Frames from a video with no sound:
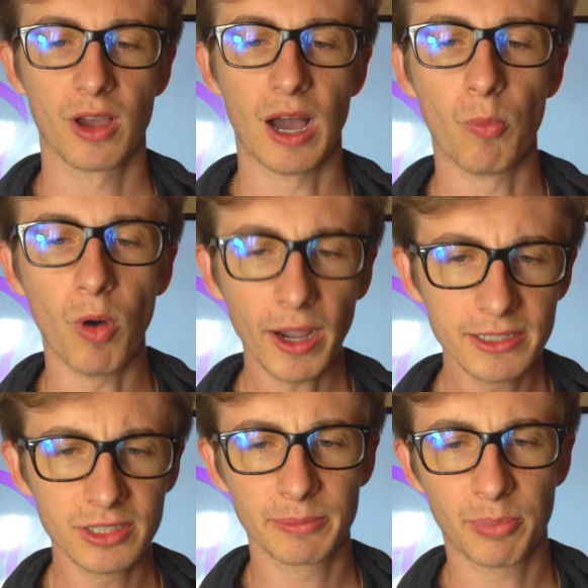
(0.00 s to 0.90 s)
I'm walking
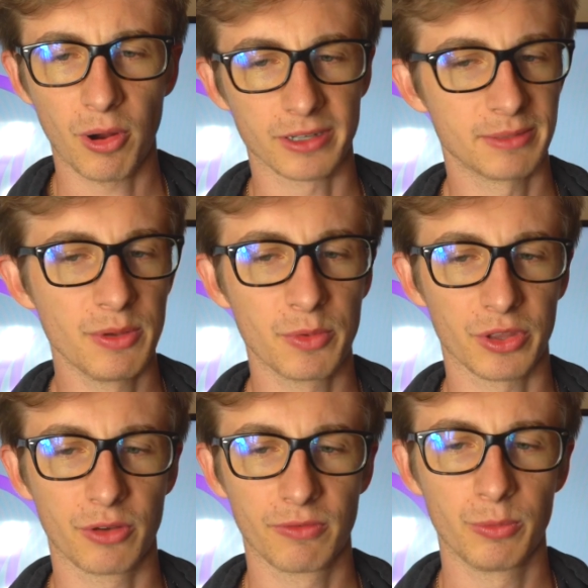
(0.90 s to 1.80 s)
to the park to meet with
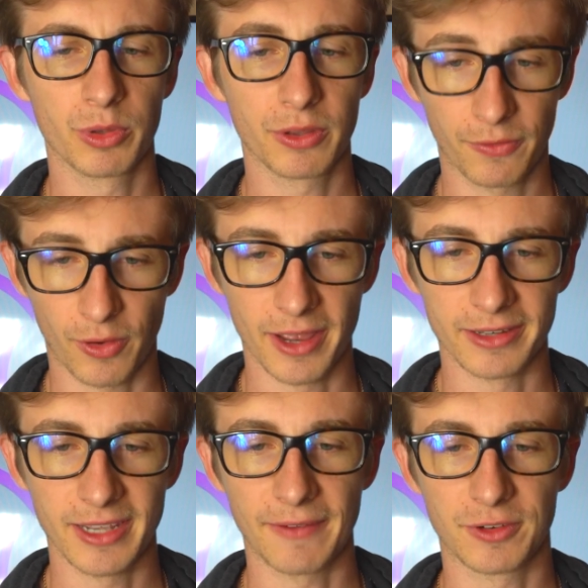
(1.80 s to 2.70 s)
a with a
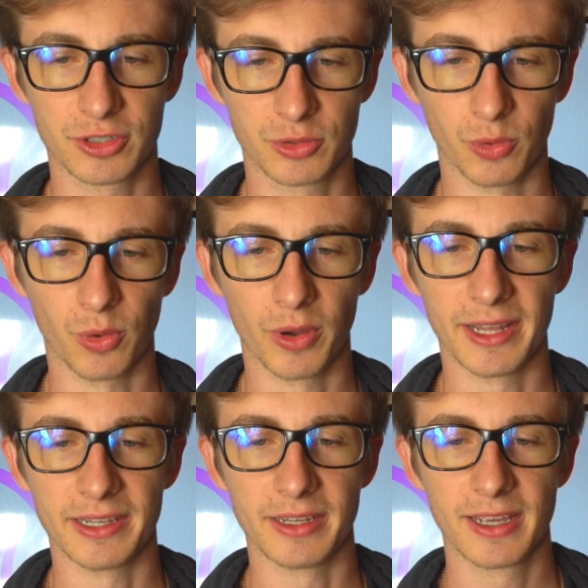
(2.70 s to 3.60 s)
friend after school,
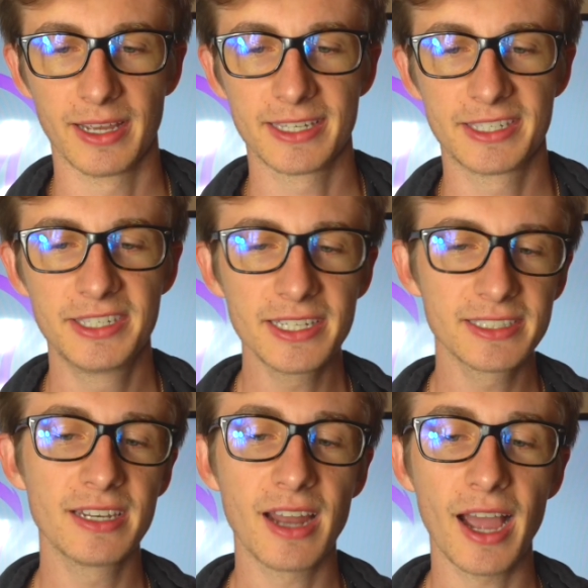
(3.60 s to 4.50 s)
and six
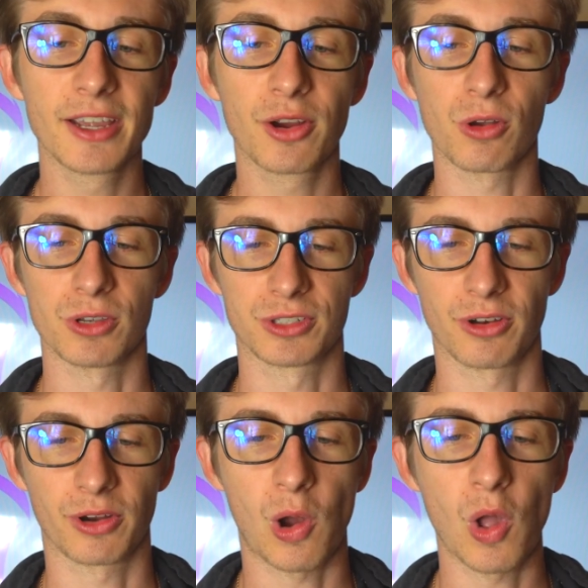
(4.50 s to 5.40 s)
to nine girls
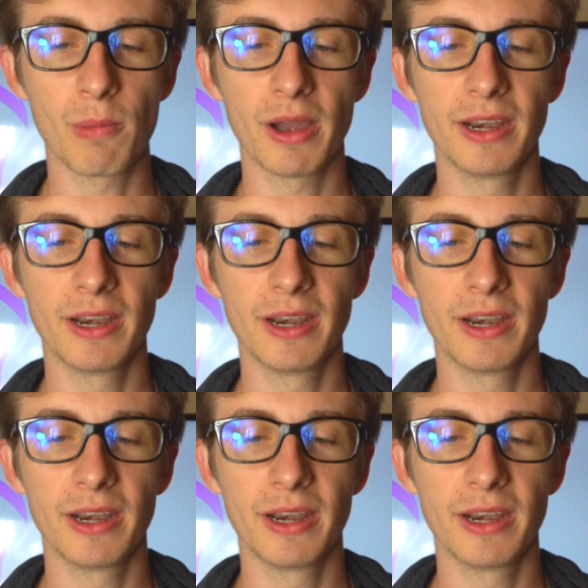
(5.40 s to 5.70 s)
start calling my